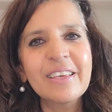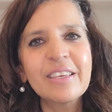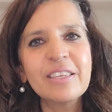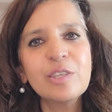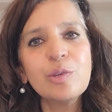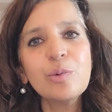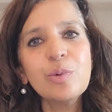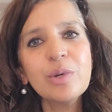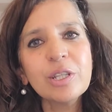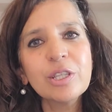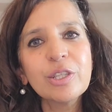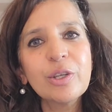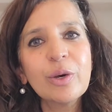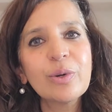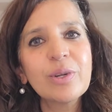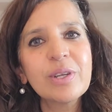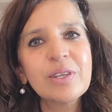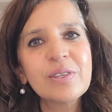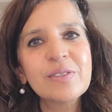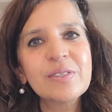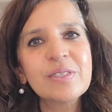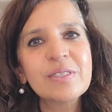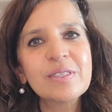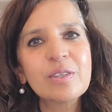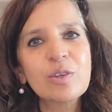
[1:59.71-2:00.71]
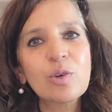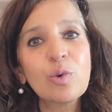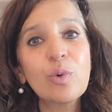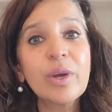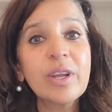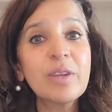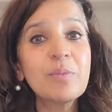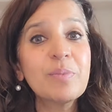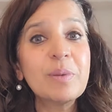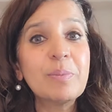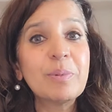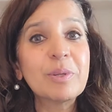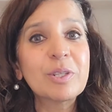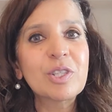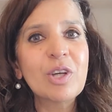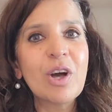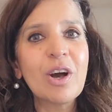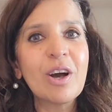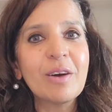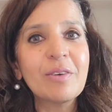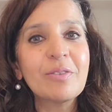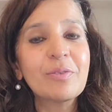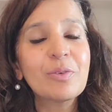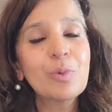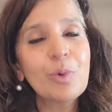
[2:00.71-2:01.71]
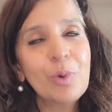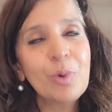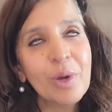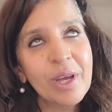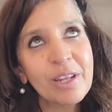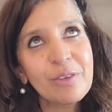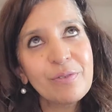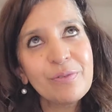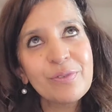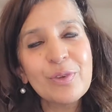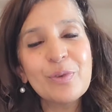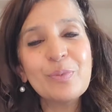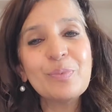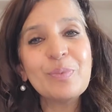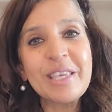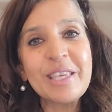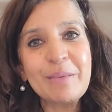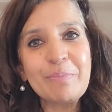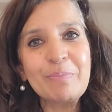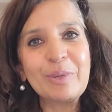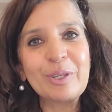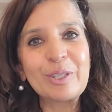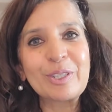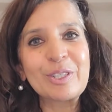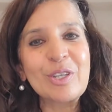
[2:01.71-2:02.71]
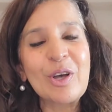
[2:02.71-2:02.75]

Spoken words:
you will notice quite a few people